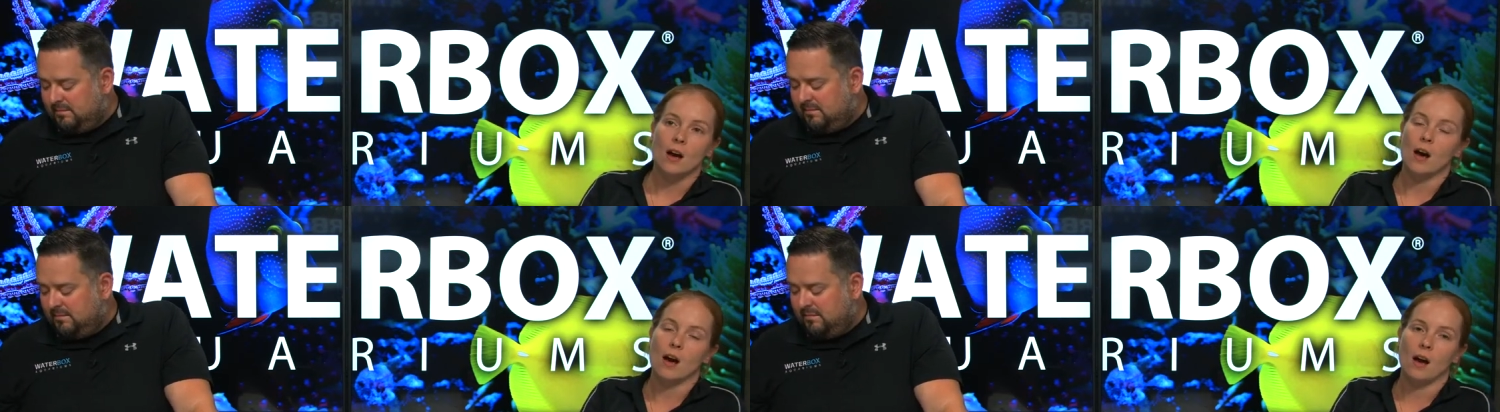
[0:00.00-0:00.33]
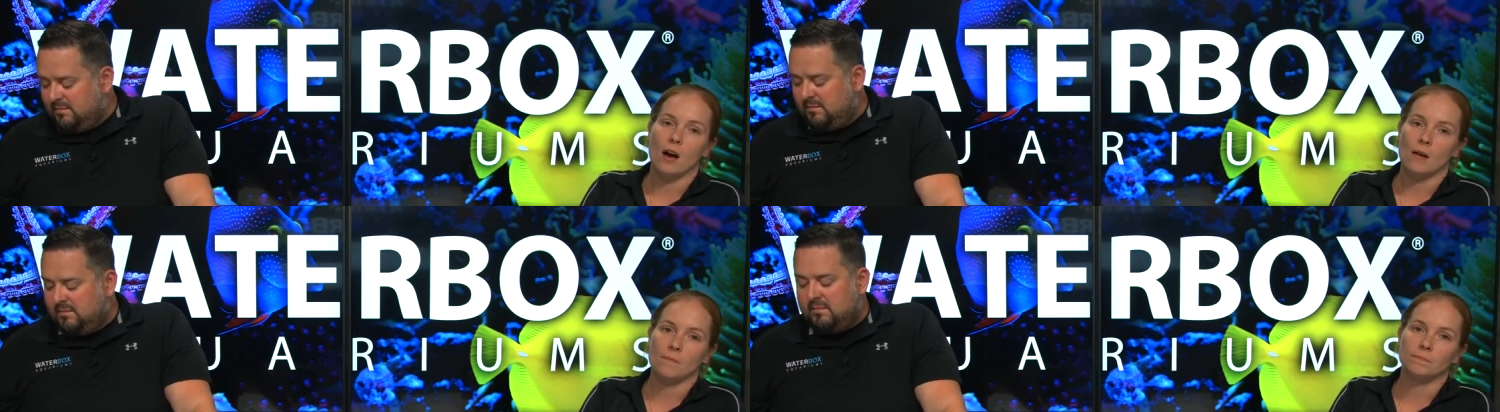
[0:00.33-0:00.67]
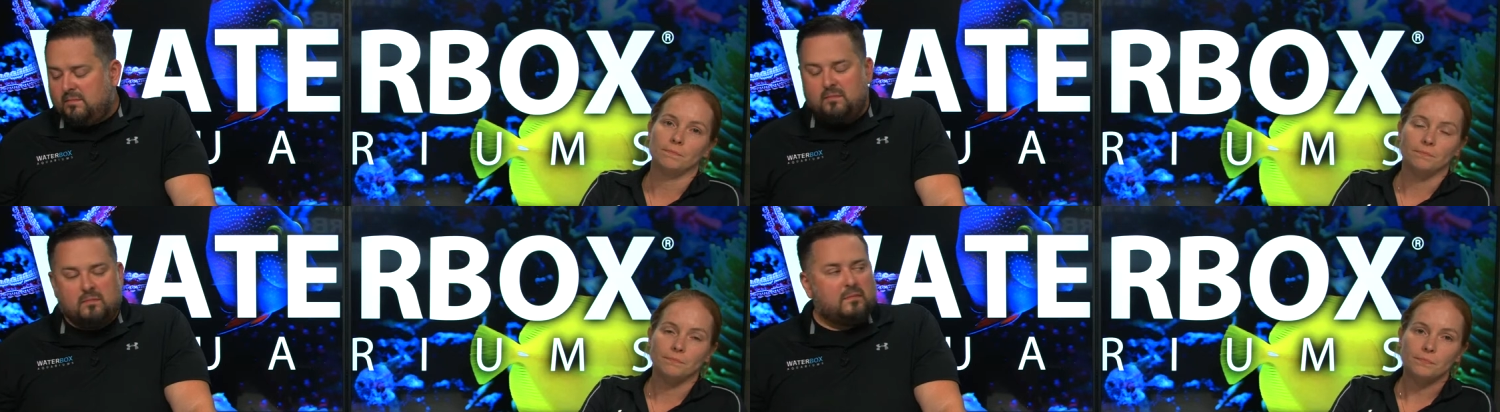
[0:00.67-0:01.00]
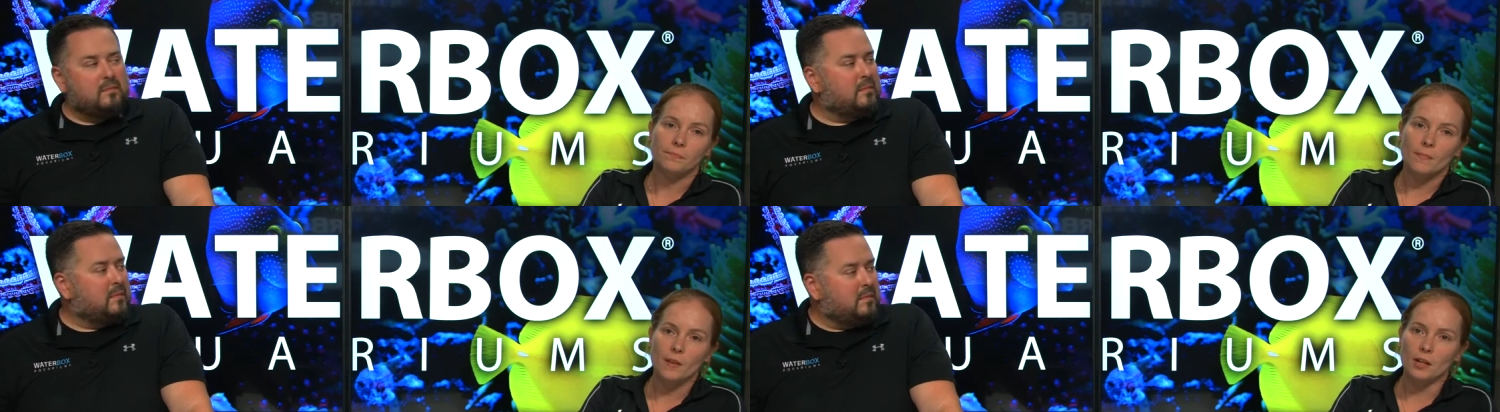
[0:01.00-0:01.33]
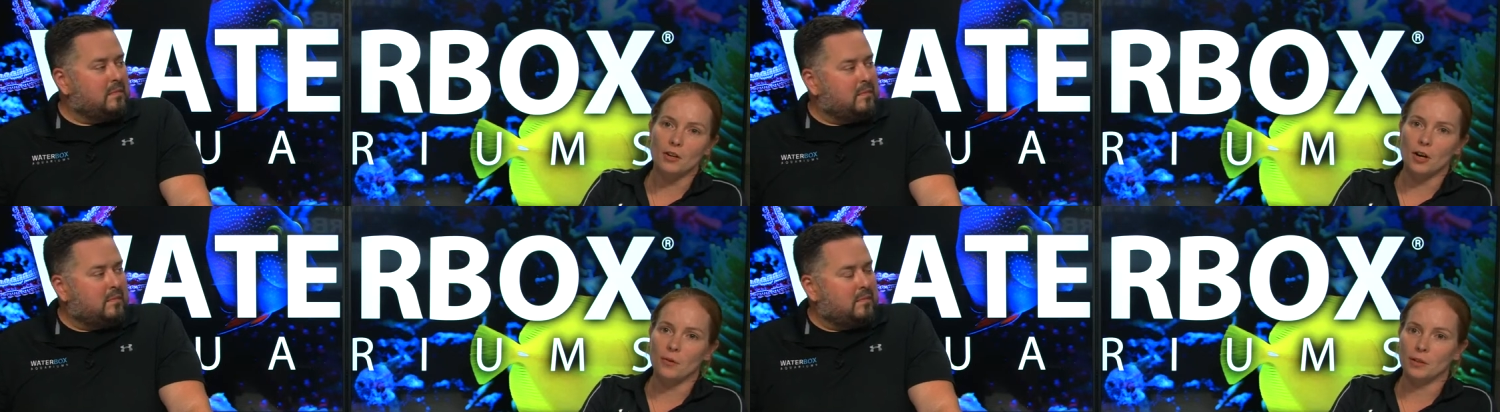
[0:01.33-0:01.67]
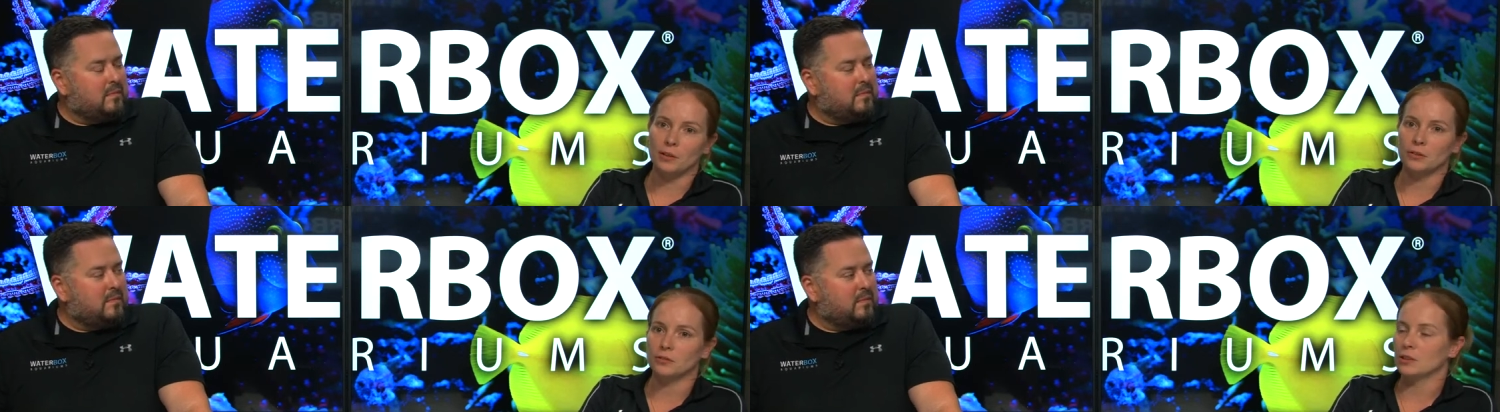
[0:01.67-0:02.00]
Speaker 1: Um, you know, and
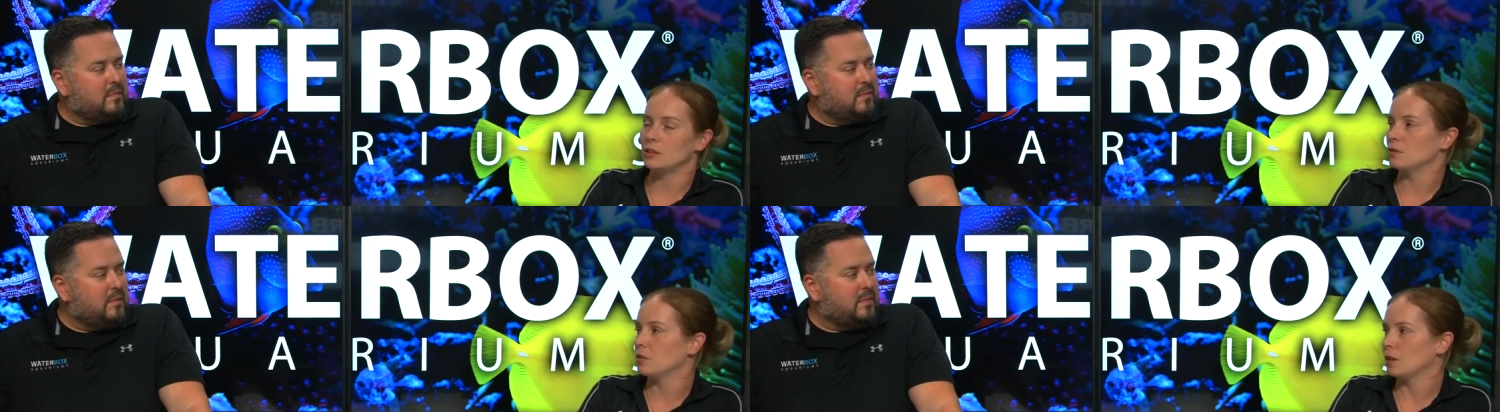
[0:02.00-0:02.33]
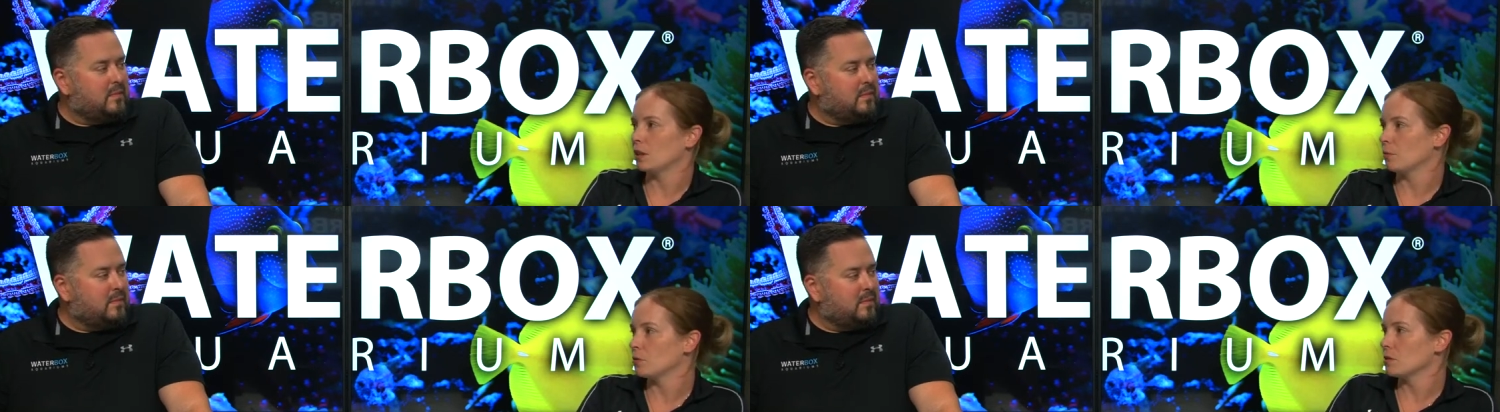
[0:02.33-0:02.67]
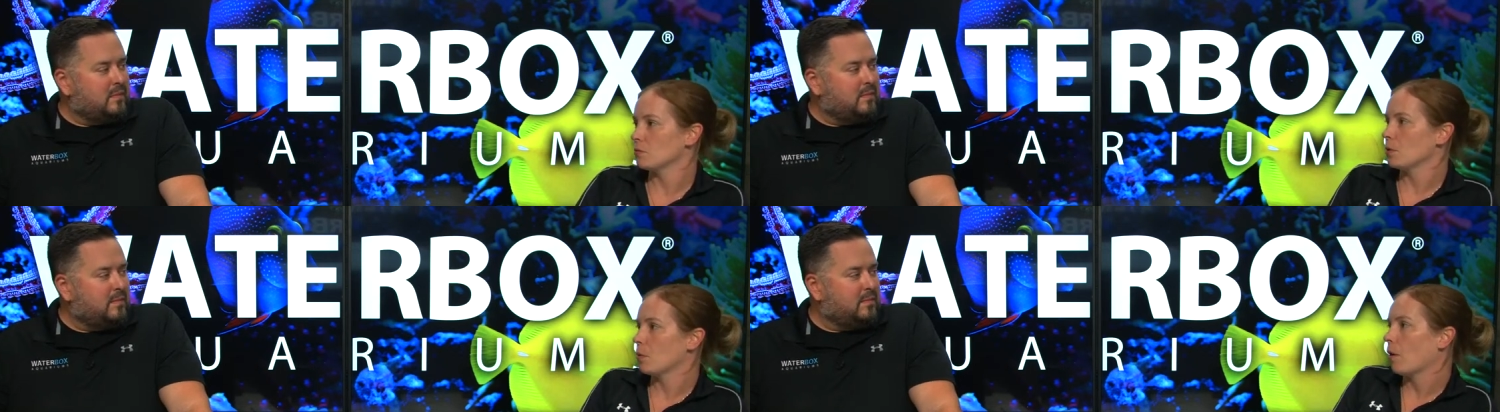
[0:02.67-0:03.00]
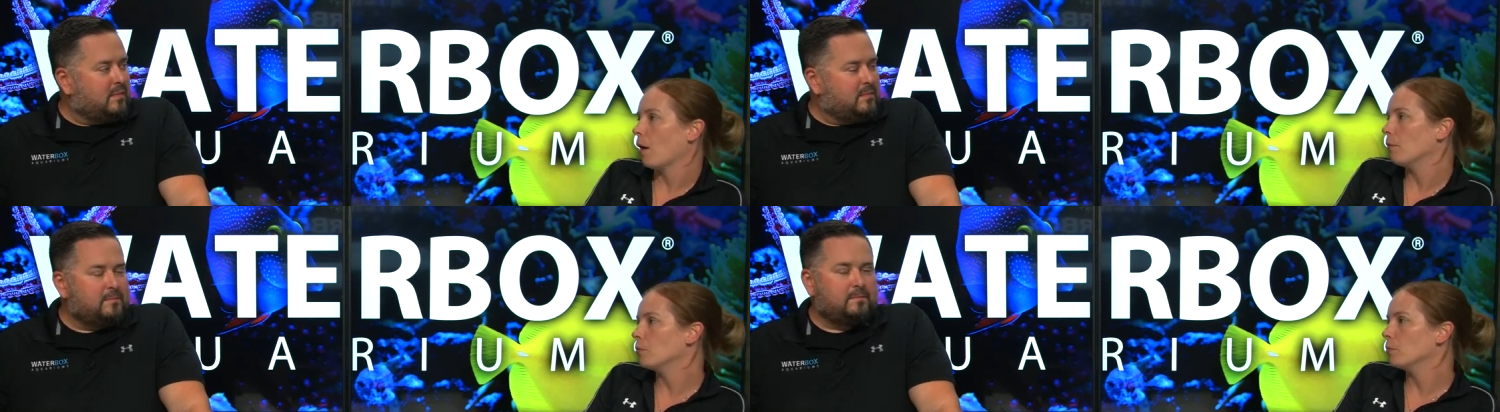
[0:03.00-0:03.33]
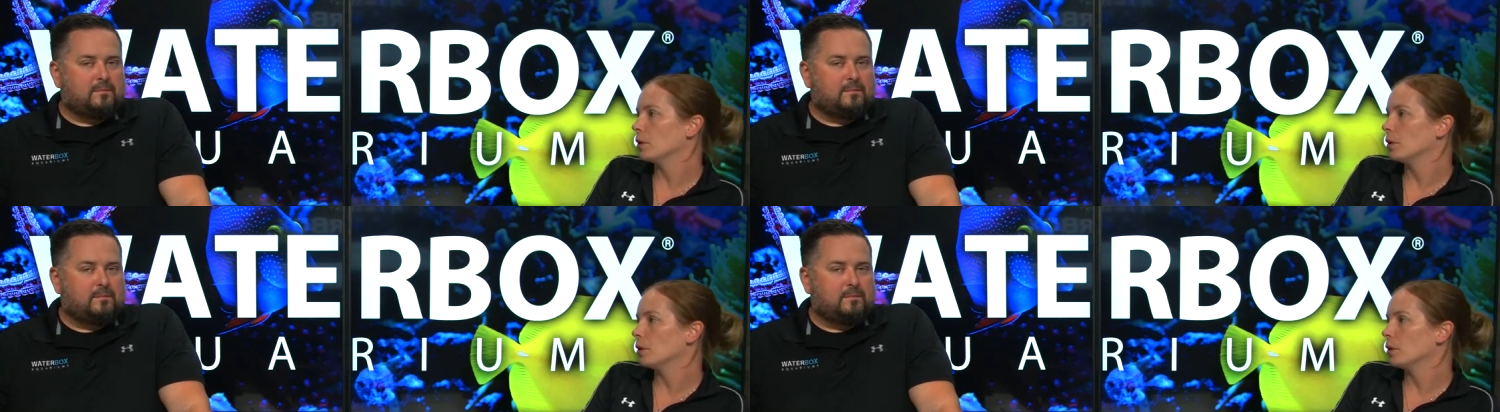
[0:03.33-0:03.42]
I don't really deal with any chemicals, that'll be a problem.